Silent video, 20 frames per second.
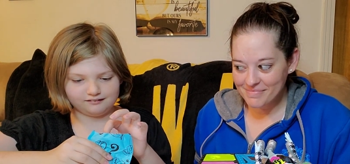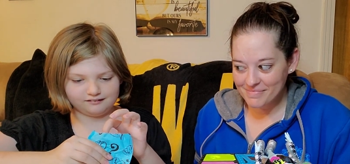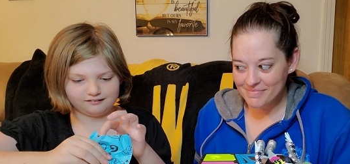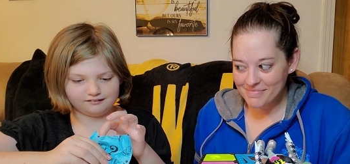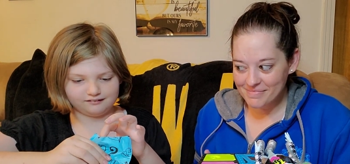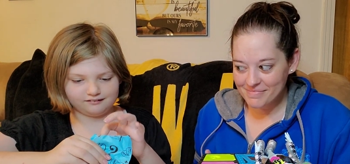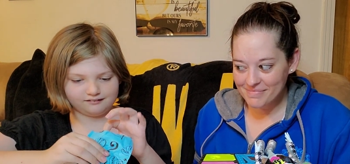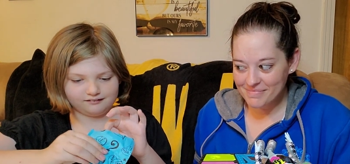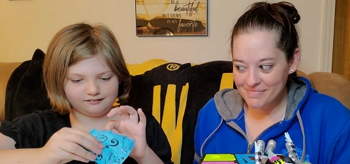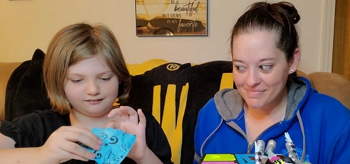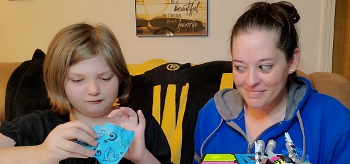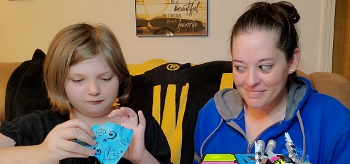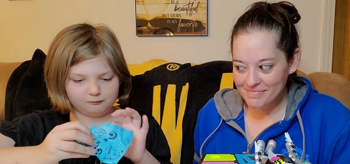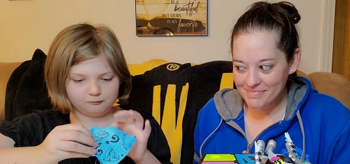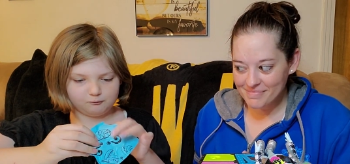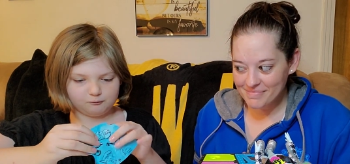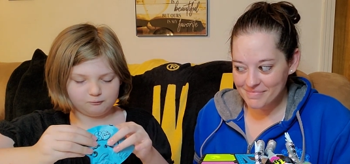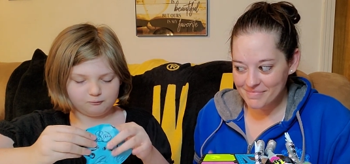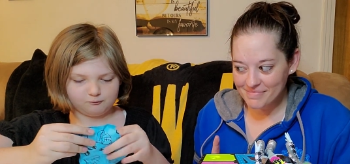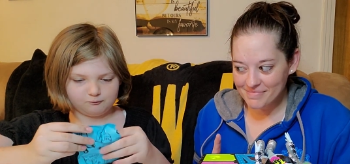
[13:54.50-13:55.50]

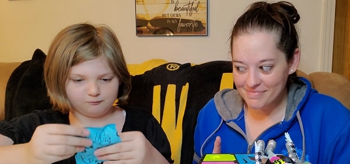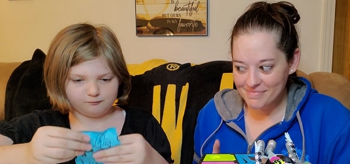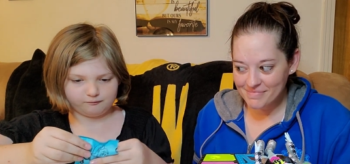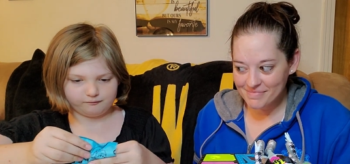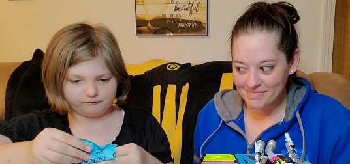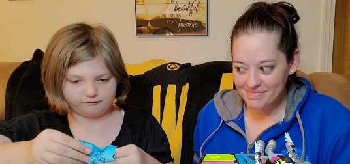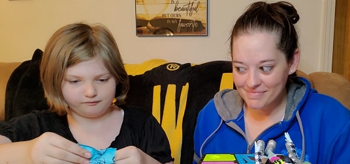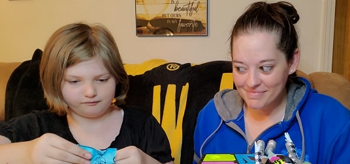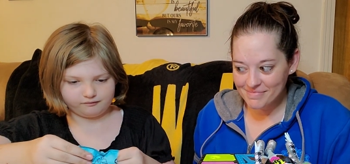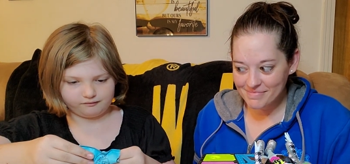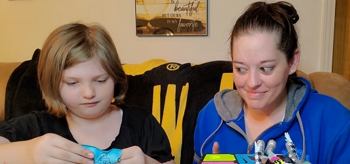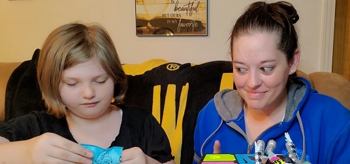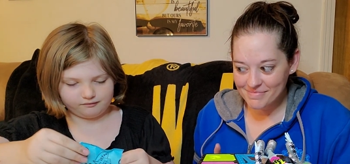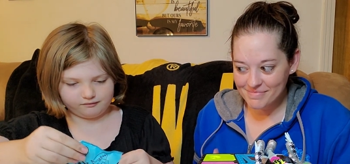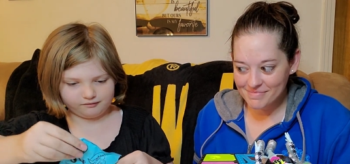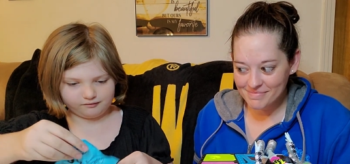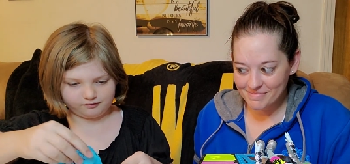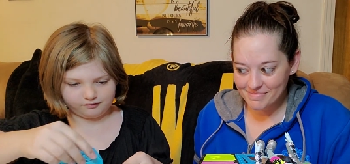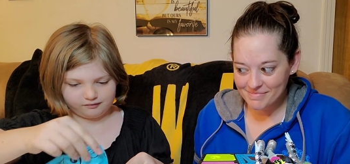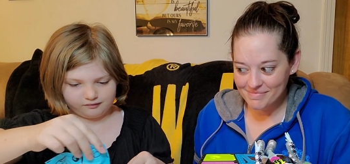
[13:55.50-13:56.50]

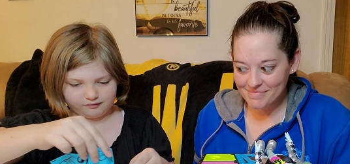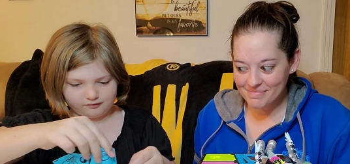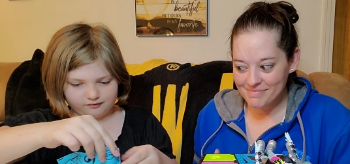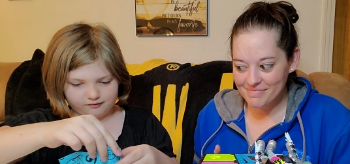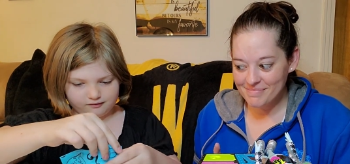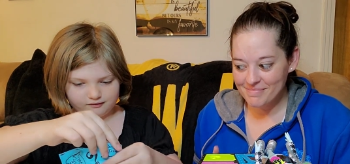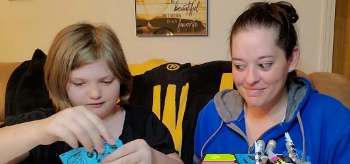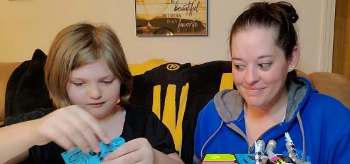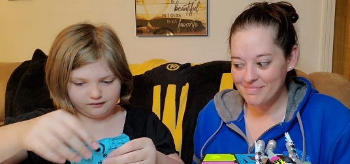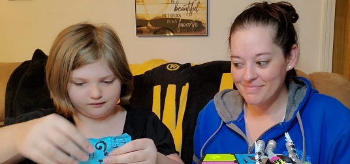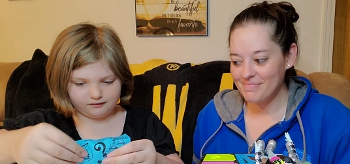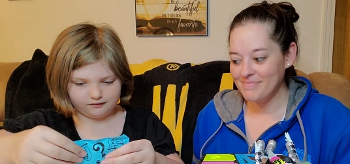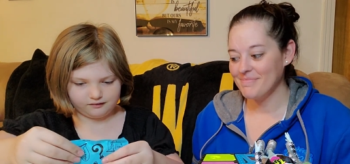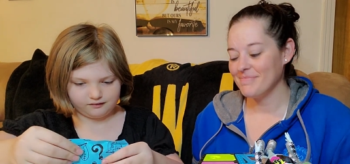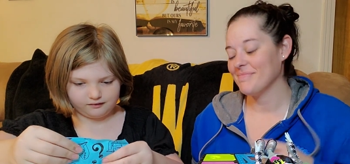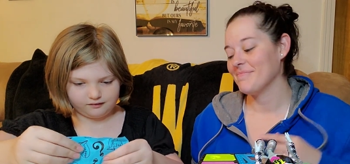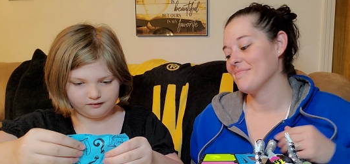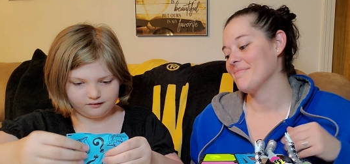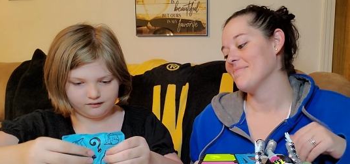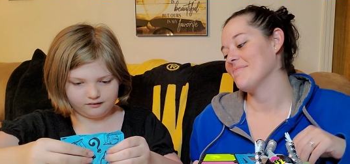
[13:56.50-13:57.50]

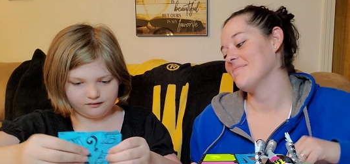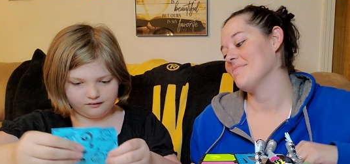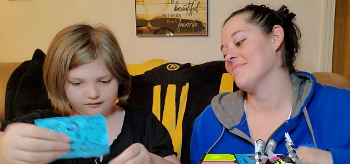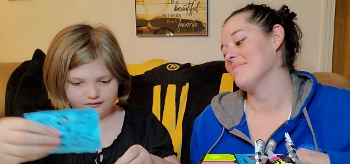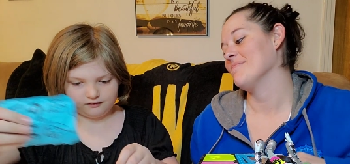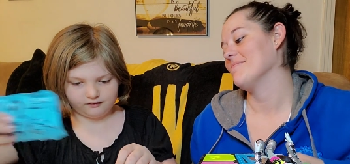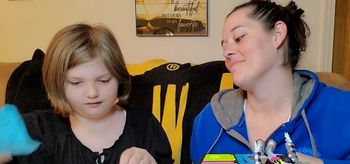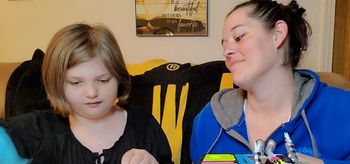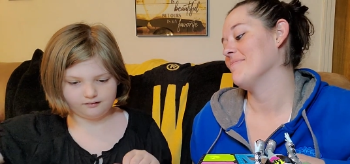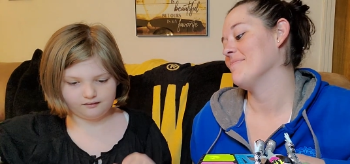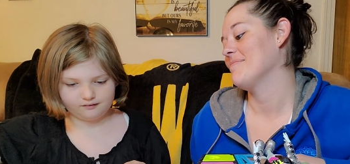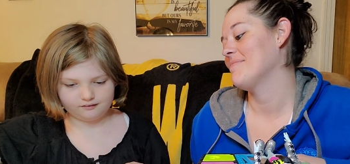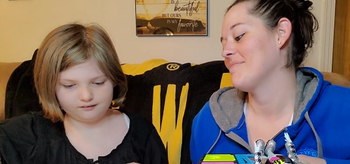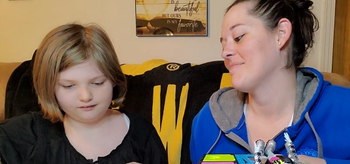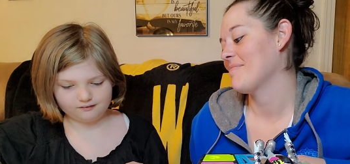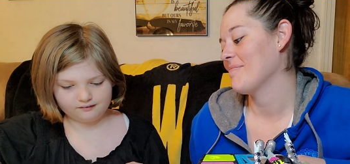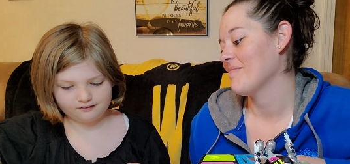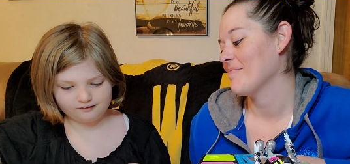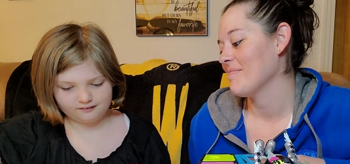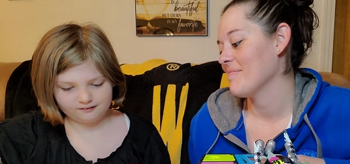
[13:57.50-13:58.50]

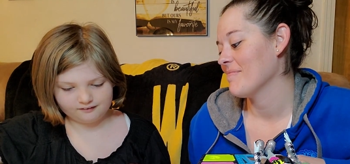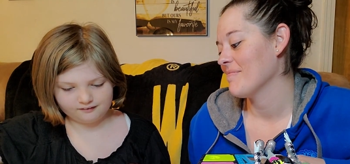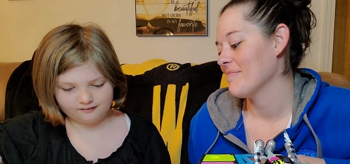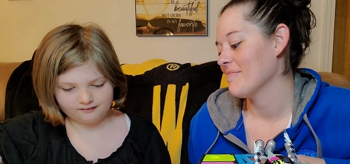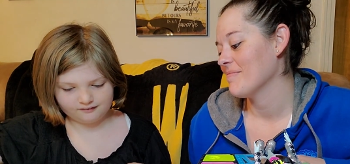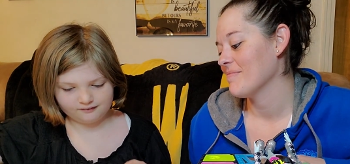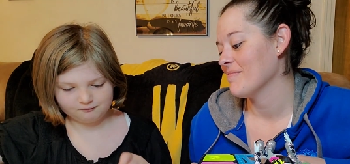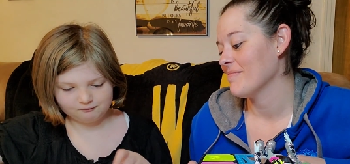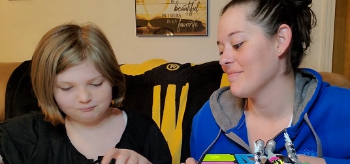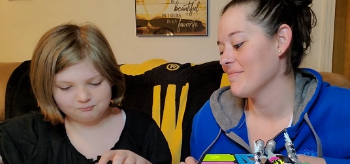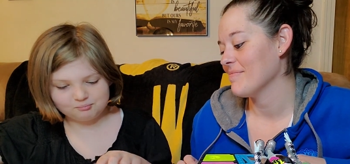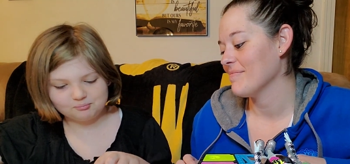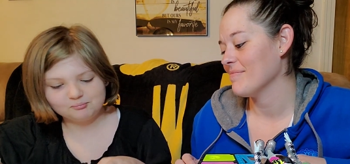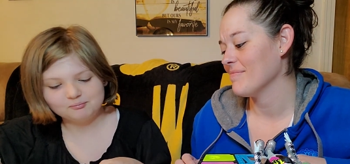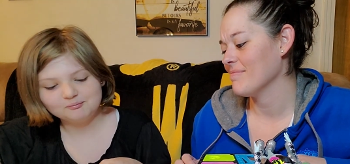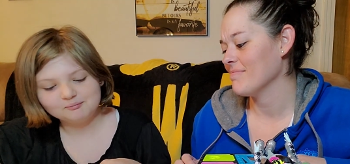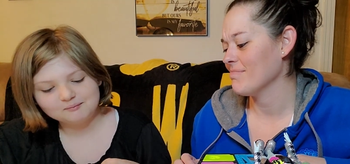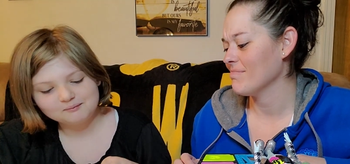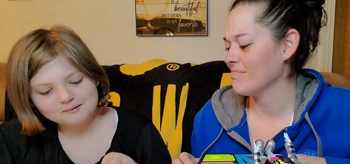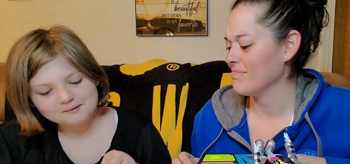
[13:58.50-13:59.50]

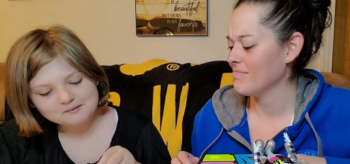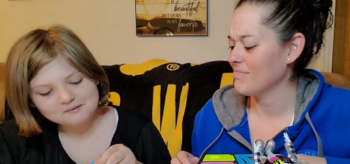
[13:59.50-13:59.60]
[no speech]